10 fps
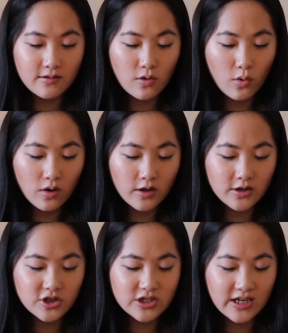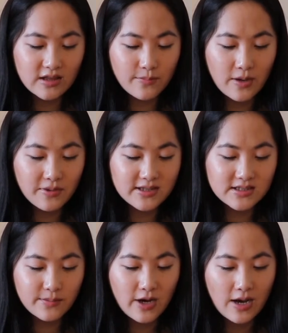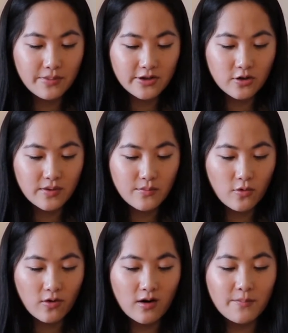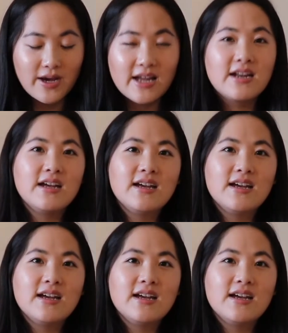orange to get the pumpkins to pop a little bit more, but